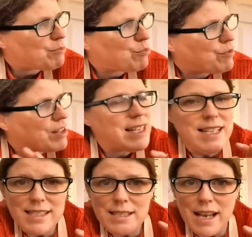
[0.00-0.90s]
With the
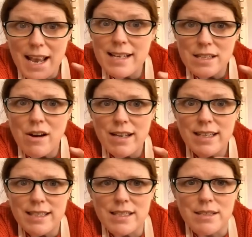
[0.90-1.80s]
lids, airtight
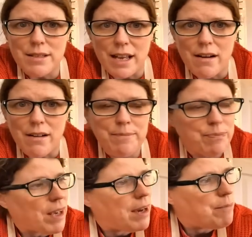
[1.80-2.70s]
lids, they are
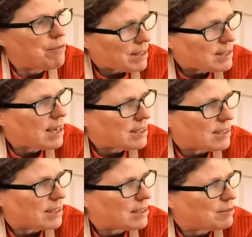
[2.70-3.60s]

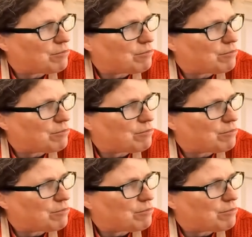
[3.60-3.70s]
fantastic.